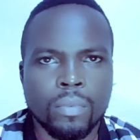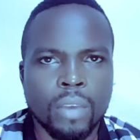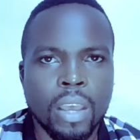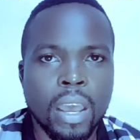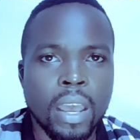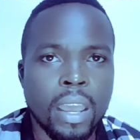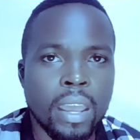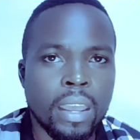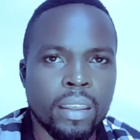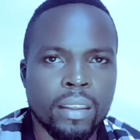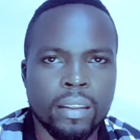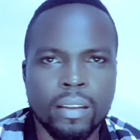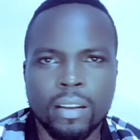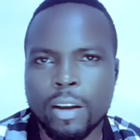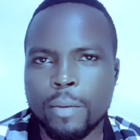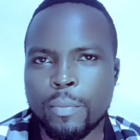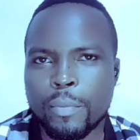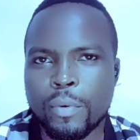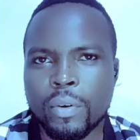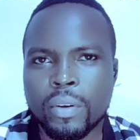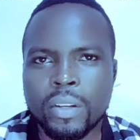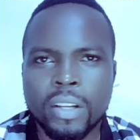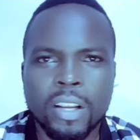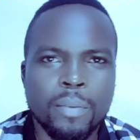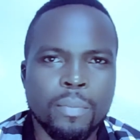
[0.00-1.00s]
Hey,
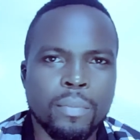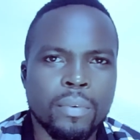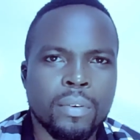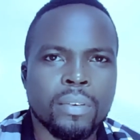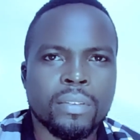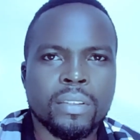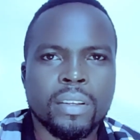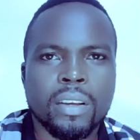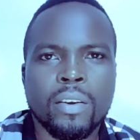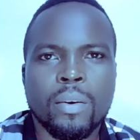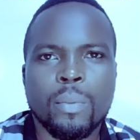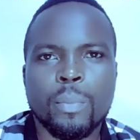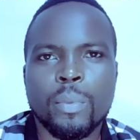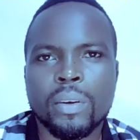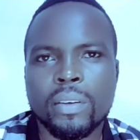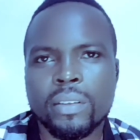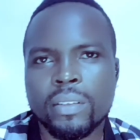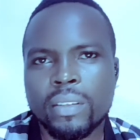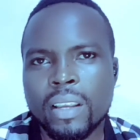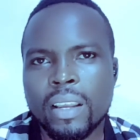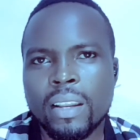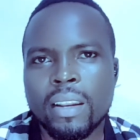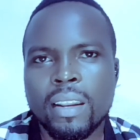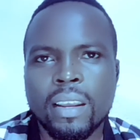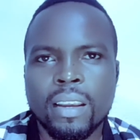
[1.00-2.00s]
I'm Dr. Mangzaria
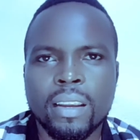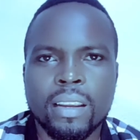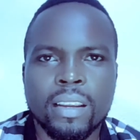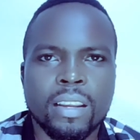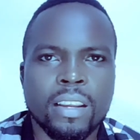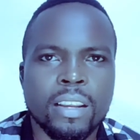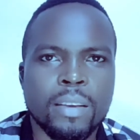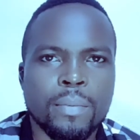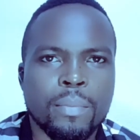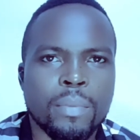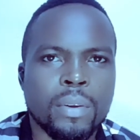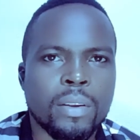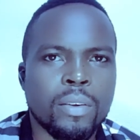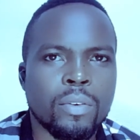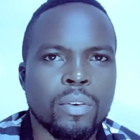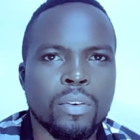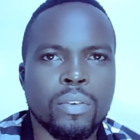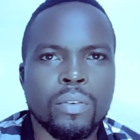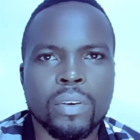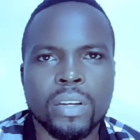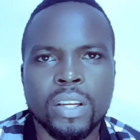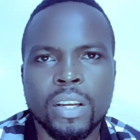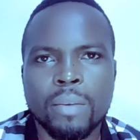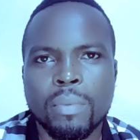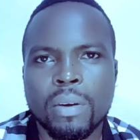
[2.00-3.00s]
Megzatek, a
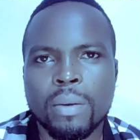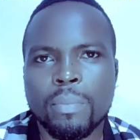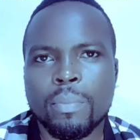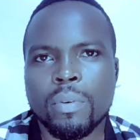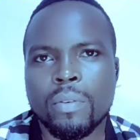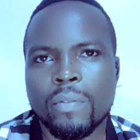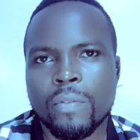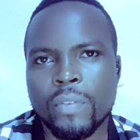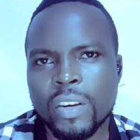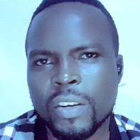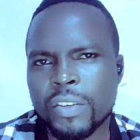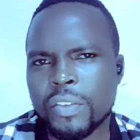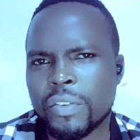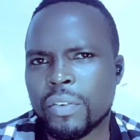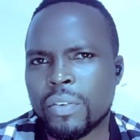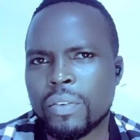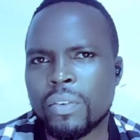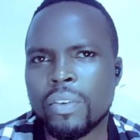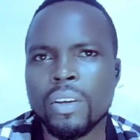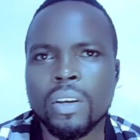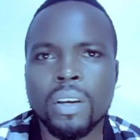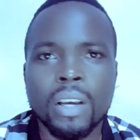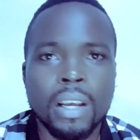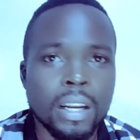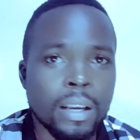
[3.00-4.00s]
medical doctor by
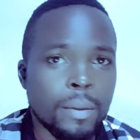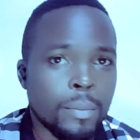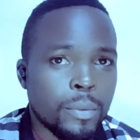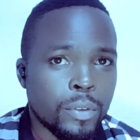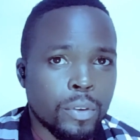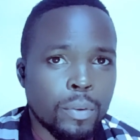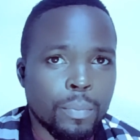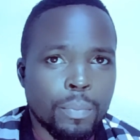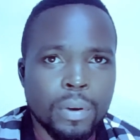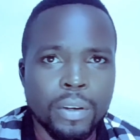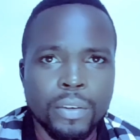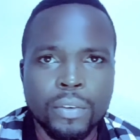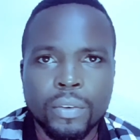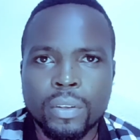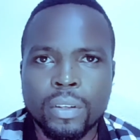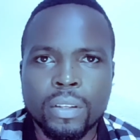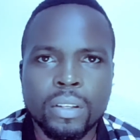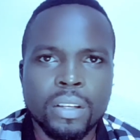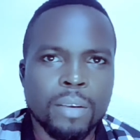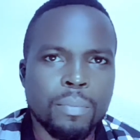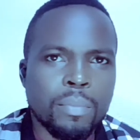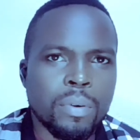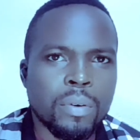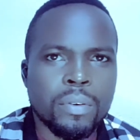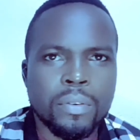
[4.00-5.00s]
profession, and I'm so
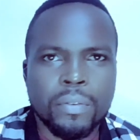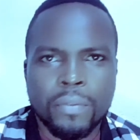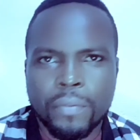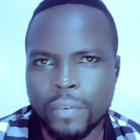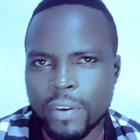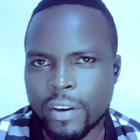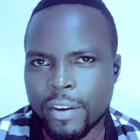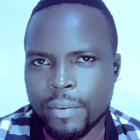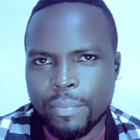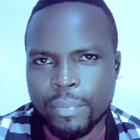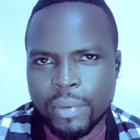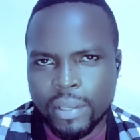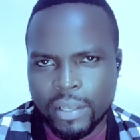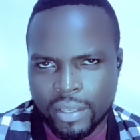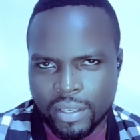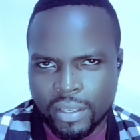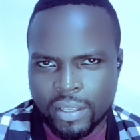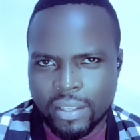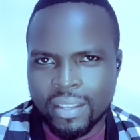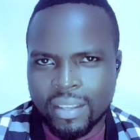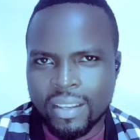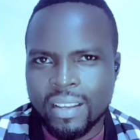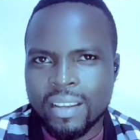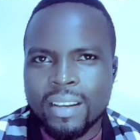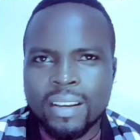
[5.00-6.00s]
passionate about
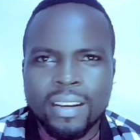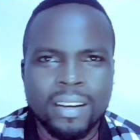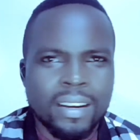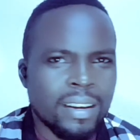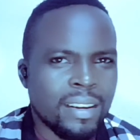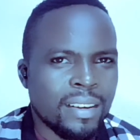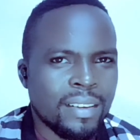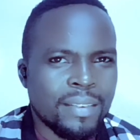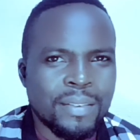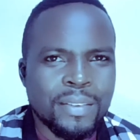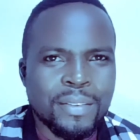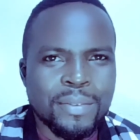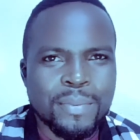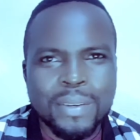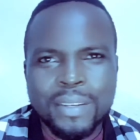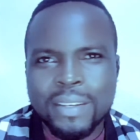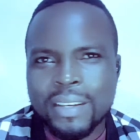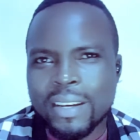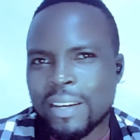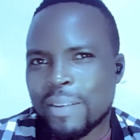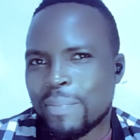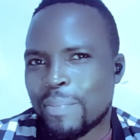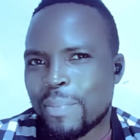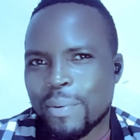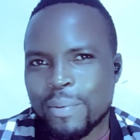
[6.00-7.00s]
farming,
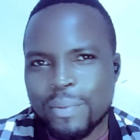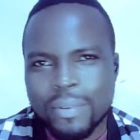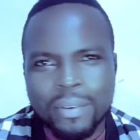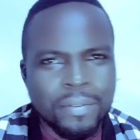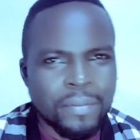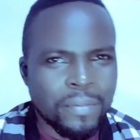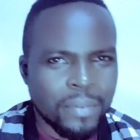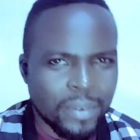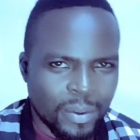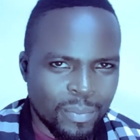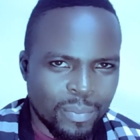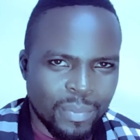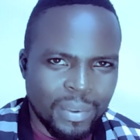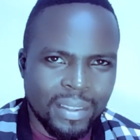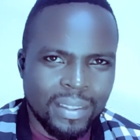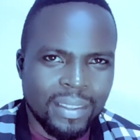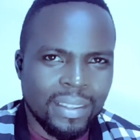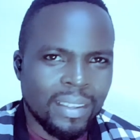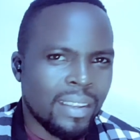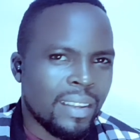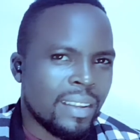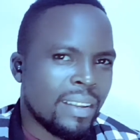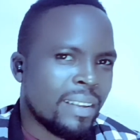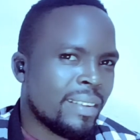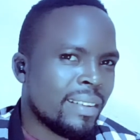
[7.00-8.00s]
especially poultry farming.
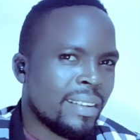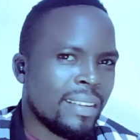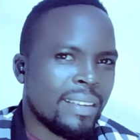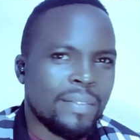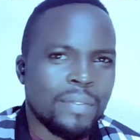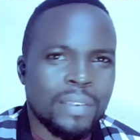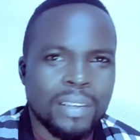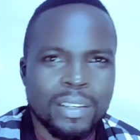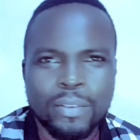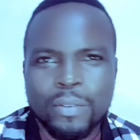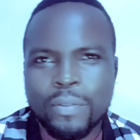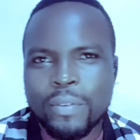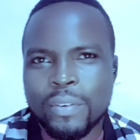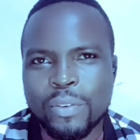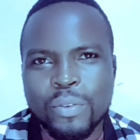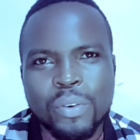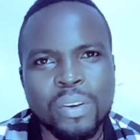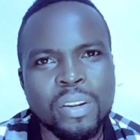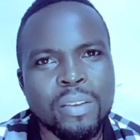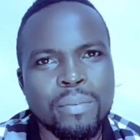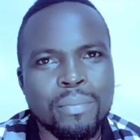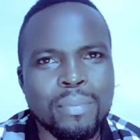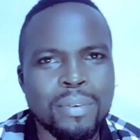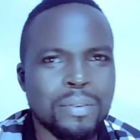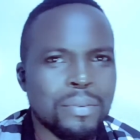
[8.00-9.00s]
Thank you for
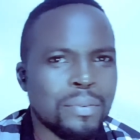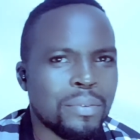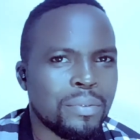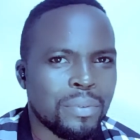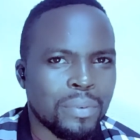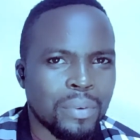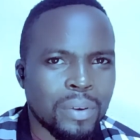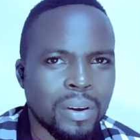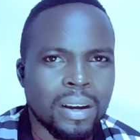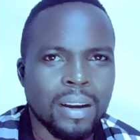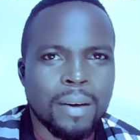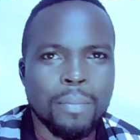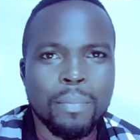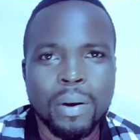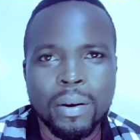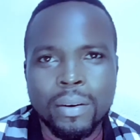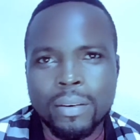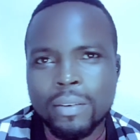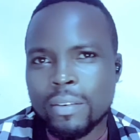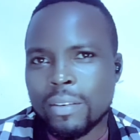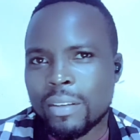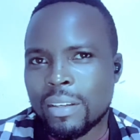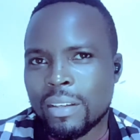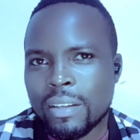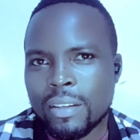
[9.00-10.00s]
joining me to talk
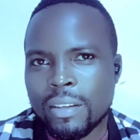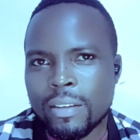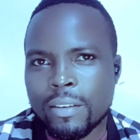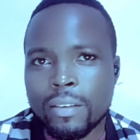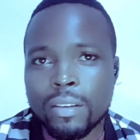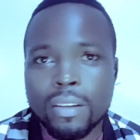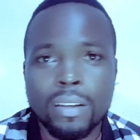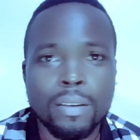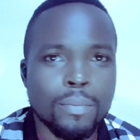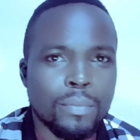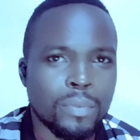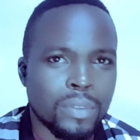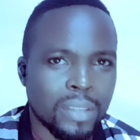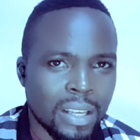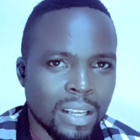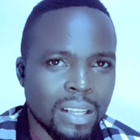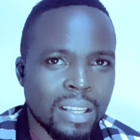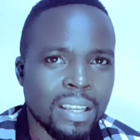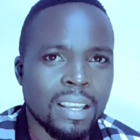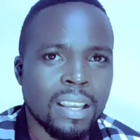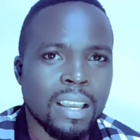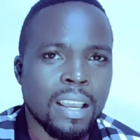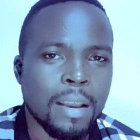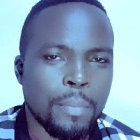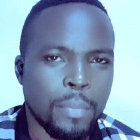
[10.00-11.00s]
about
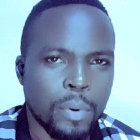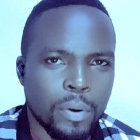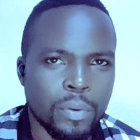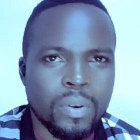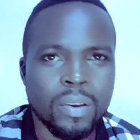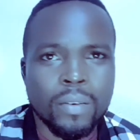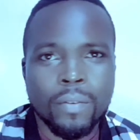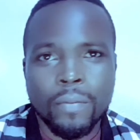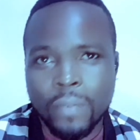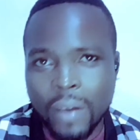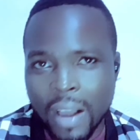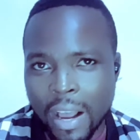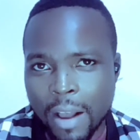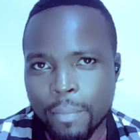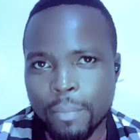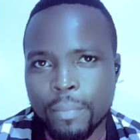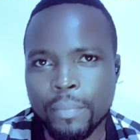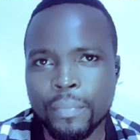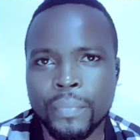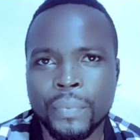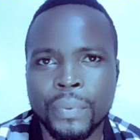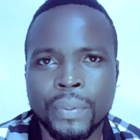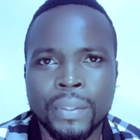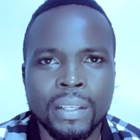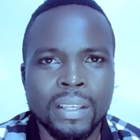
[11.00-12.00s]
starting a poultry
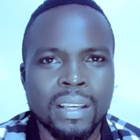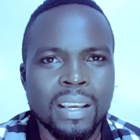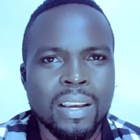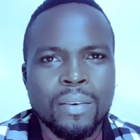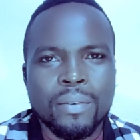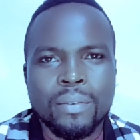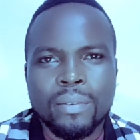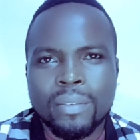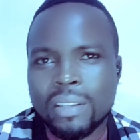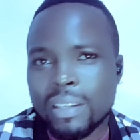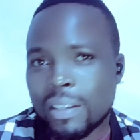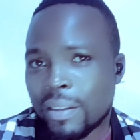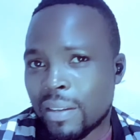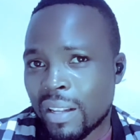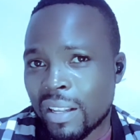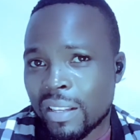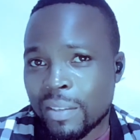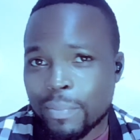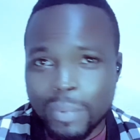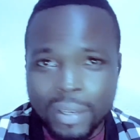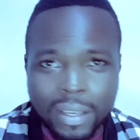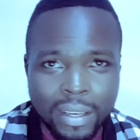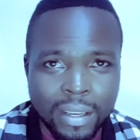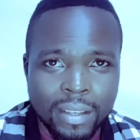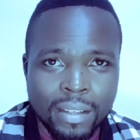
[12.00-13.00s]
farm. Beginner's
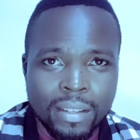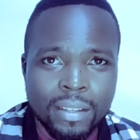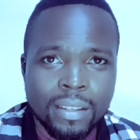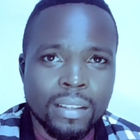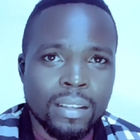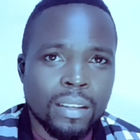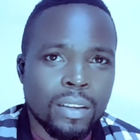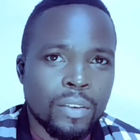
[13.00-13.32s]
Guide.